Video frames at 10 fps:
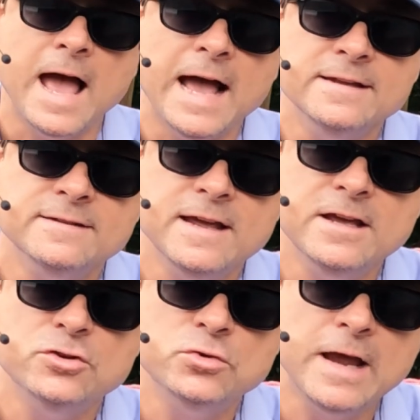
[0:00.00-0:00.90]

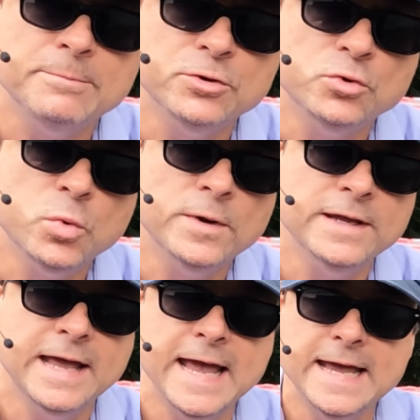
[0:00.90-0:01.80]
Isaiah chapter
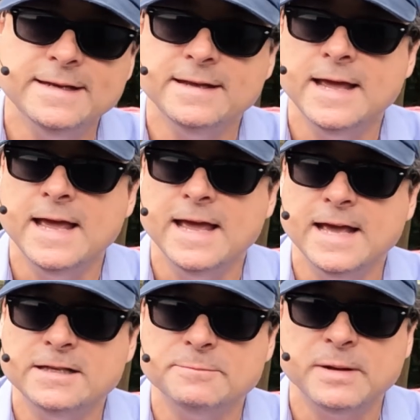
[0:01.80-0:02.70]
28
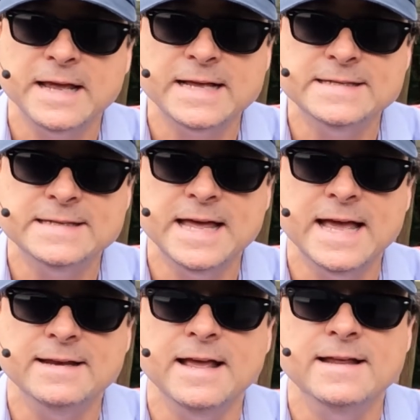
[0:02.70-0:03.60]
explains that